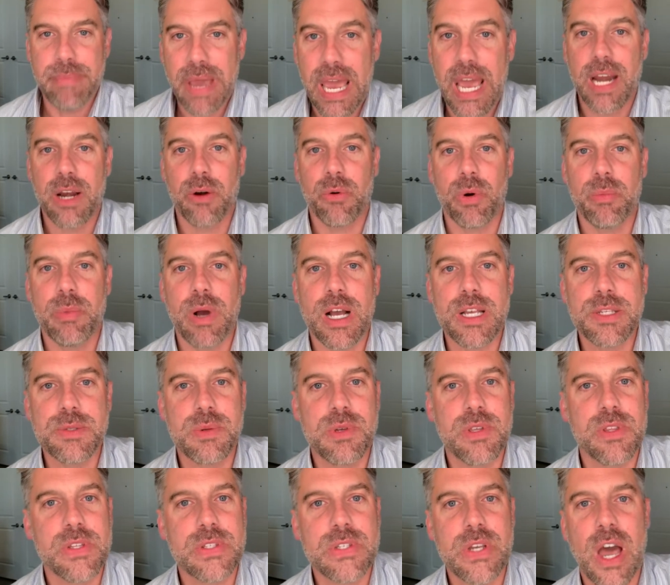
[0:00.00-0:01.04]
Man, it reminds
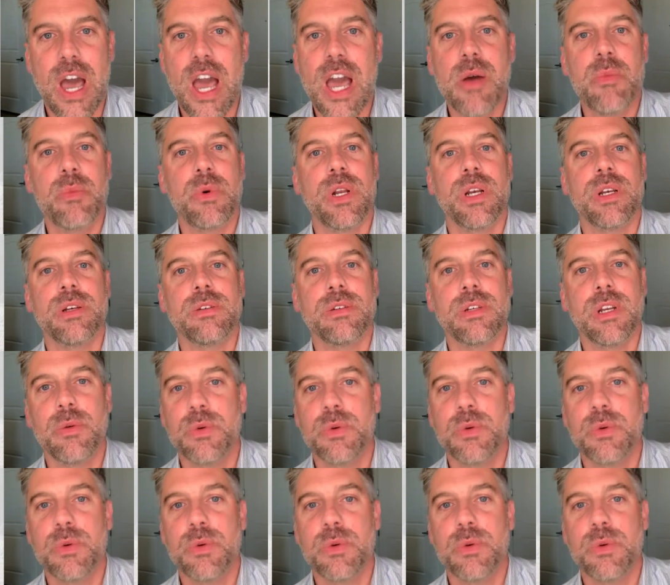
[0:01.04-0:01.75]
me of the time when